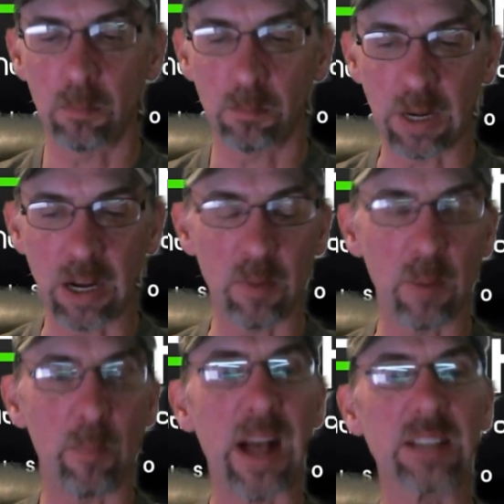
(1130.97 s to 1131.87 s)
become
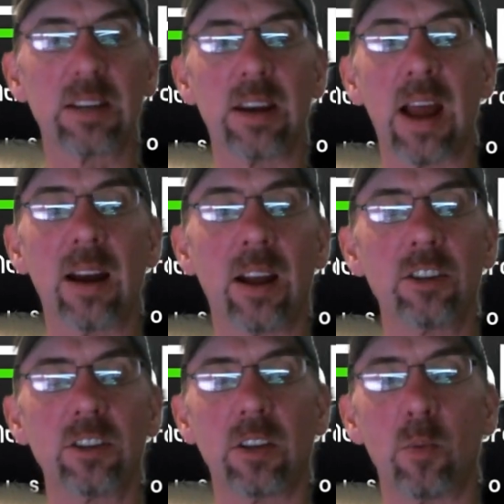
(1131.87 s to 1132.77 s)
the best in that
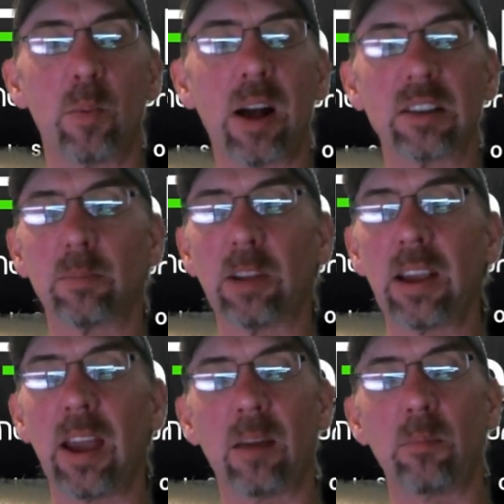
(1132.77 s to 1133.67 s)
niche that you possibly
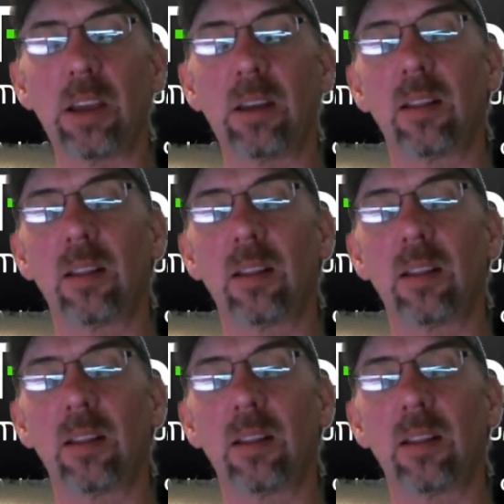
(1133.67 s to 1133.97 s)
can be.